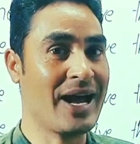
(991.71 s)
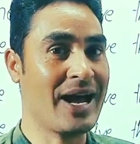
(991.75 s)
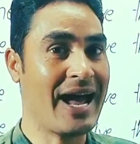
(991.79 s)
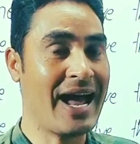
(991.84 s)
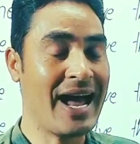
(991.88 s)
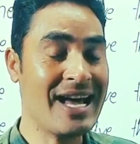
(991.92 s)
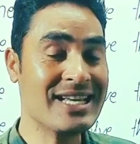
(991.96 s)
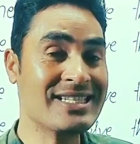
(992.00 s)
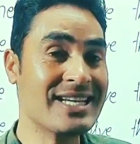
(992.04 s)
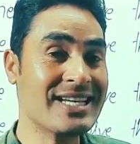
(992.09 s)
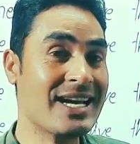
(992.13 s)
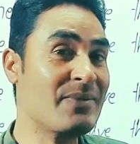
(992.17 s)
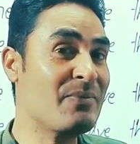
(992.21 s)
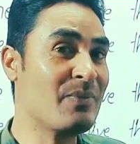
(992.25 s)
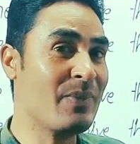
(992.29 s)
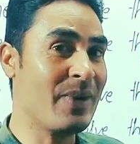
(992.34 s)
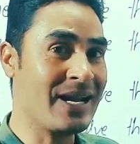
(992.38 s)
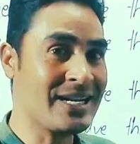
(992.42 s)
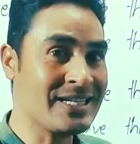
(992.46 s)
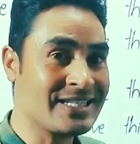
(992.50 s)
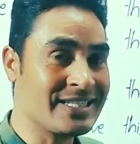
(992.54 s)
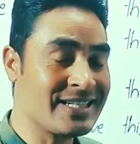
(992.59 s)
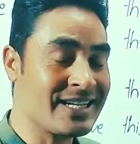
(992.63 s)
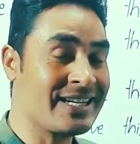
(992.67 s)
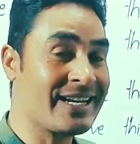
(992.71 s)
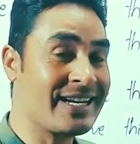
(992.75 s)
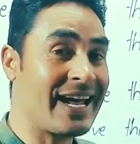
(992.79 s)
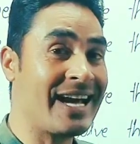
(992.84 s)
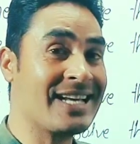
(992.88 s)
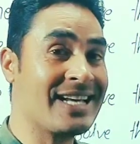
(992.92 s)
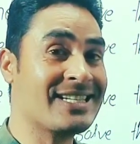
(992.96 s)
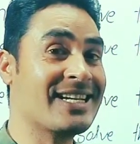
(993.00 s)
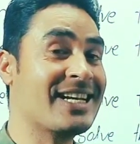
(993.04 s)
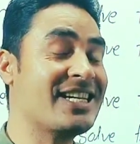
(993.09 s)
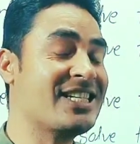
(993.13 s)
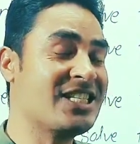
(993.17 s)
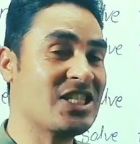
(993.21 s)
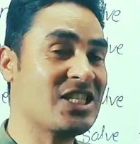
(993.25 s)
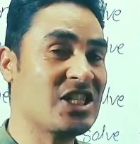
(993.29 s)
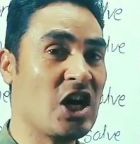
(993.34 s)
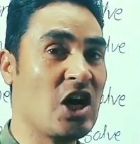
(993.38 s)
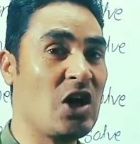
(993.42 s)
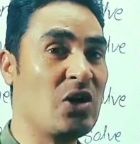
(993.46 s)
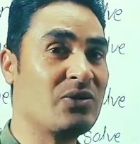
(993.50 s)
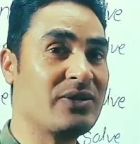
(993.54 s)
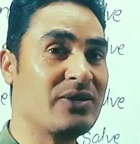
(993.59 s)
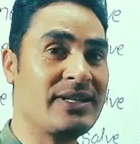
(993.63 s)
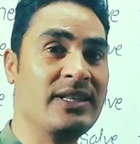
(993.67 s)
As I mentioned, as I
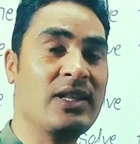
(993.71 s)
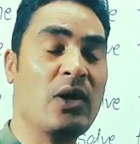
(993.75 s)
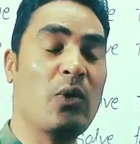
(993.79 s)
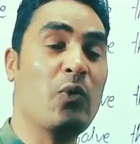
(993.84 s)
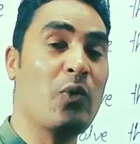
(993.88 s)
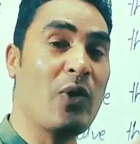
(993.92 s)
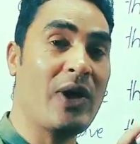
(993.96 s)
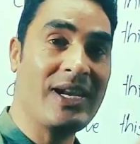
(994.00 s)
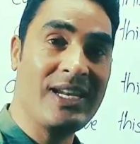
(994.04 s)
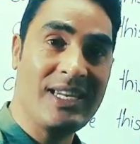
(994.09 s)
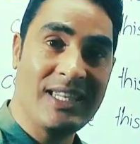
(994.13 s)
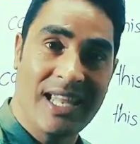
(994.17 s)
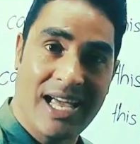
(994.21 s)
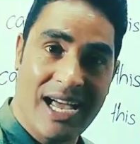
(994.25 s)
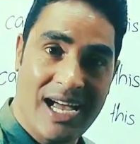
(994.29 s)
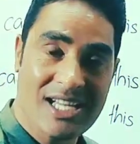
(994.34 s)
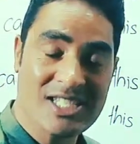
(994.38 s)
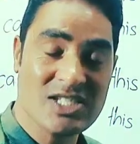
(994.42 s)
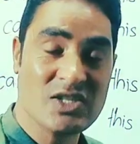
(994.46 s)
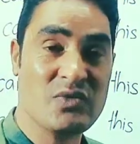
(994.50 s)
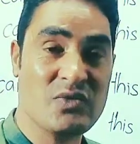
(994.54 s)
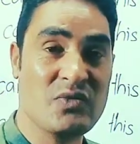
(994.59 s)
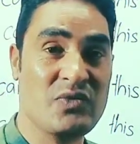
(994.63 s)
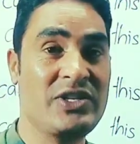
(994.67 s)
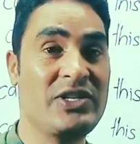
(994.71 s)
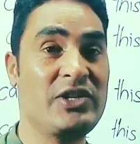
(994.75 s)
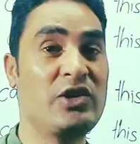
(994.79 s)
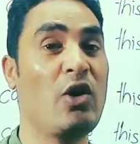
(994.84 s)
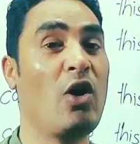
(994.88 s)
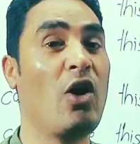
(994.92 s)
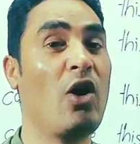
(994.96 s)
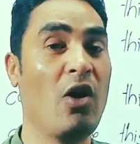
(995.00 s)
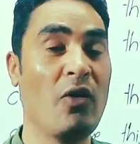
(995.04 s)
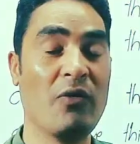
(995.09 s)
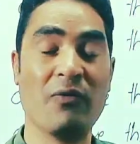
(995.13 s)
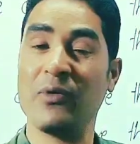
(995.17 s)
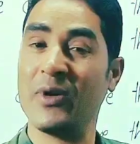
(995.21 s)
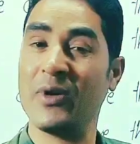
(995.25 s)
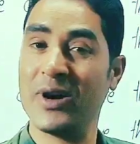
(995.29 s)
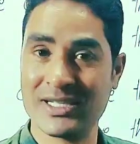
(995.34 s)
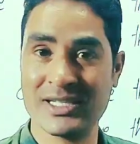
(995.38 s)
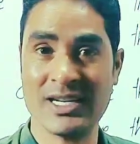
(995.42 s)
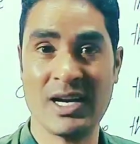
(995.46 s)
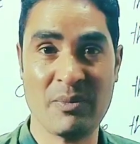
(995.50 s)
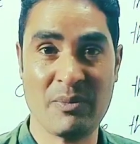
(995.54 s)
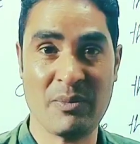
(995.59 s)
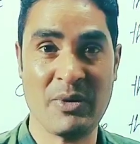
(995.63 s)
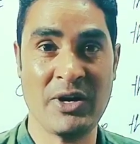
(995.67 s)
taught in the very last video of
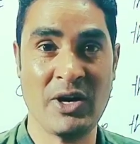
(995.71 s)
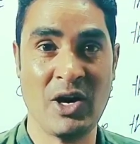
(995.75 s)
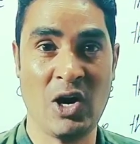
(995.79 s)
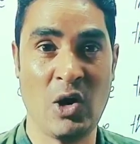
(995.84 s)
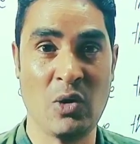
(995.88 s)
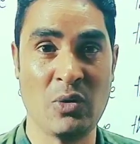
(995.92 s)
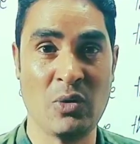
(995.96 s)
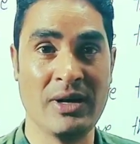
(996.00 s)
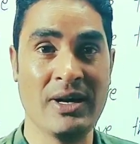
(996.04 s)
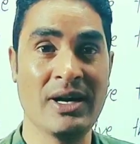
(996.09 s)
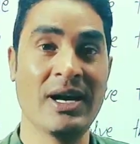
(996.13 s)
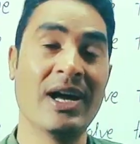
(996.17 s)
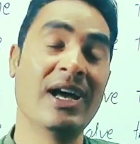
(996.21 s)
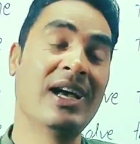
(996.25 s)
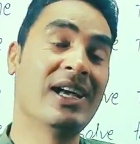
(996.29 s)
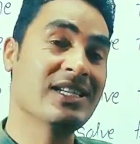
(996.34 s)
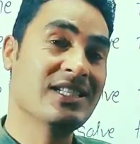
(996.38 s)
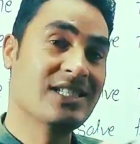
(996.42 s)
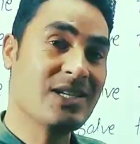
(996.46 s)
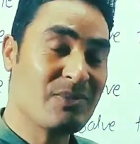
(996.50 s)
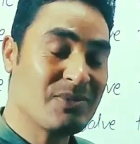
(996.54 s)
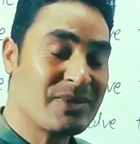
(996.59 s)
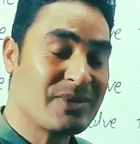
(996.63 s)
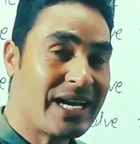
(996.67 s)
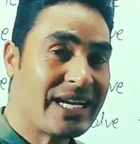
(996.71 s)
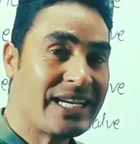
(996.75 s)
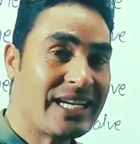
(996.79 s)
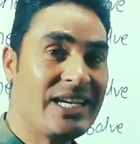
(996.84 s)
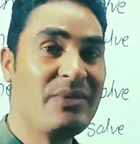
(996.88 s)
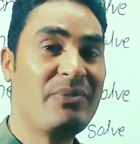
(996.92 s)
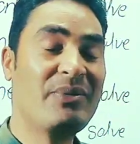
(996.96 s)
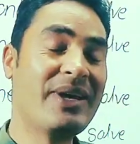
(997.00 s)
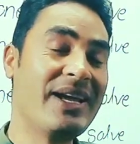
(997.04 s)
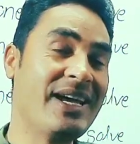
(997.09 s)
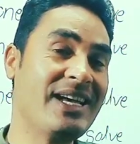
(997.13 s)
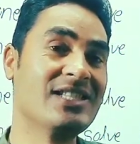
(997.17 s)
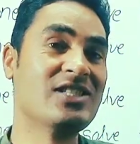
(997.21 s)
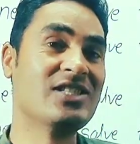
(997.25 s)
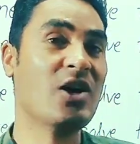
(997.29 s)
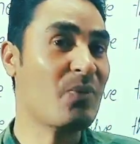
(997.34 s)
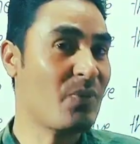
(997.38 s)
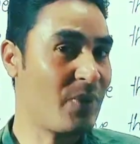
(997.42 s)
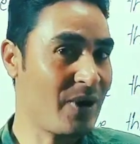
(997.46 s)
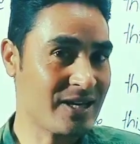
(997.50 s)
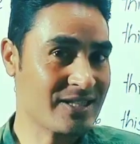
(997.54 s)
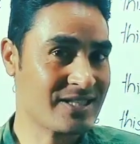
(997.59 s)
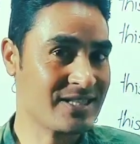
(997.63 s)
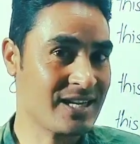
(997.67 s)
personal pronoun, subjective case of
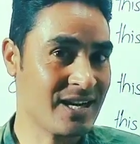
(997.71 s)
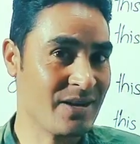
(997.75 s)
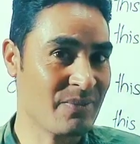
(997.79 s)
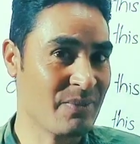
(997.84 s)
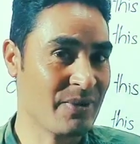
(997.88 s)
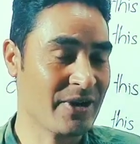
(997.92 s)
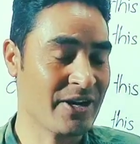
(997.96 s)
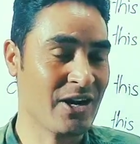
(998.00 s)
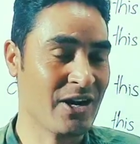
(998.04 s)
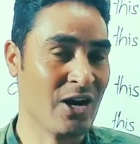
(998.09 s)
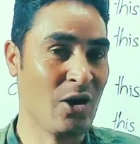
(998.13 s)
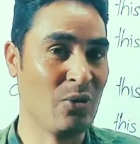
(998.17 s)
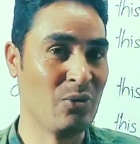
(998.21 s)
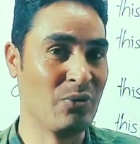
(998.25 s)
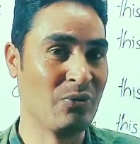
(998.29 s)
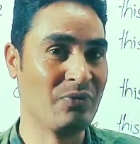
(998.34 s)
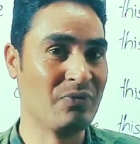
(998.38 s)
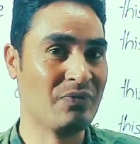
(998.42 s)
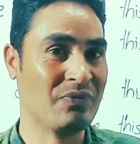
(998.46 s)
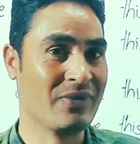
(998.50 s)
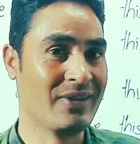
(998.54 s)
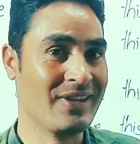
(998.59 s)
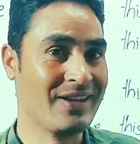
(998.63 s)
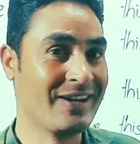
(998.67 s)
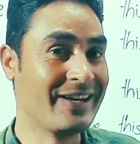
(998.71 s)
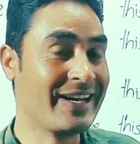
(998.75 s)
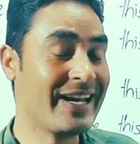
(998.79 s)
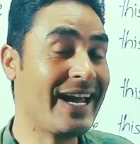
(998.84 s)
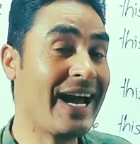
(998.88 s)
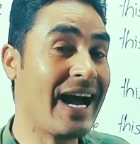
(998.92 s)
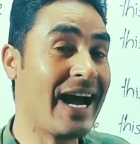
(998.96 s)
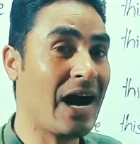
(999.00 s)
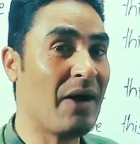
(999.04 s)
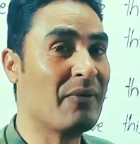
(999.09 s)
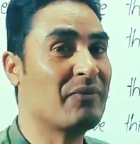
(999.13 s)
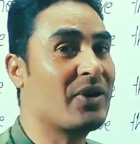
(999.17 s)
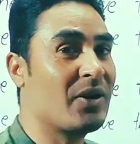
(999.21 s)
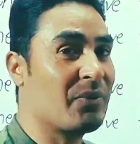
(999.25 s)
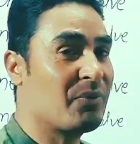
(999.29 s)
personal pronoun. Okay, after